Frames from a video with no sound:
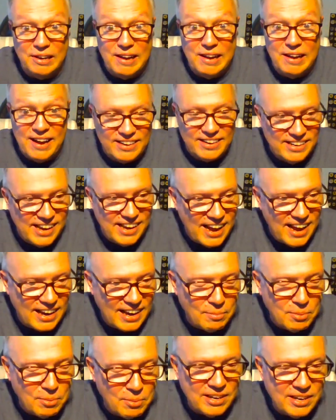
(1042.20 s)
yuck, yeah,
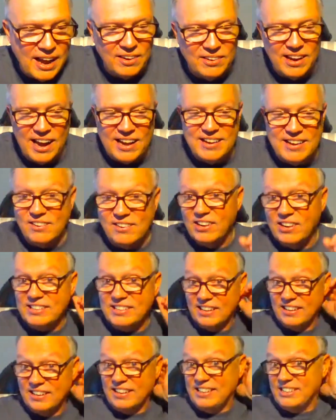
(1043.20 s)
come on down 9
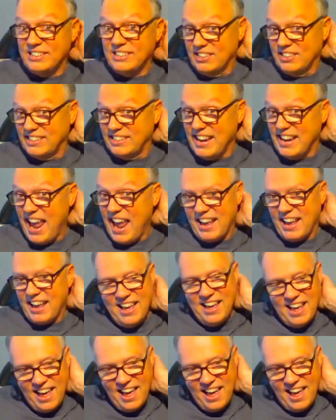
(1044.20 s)
degrees, a little easier to take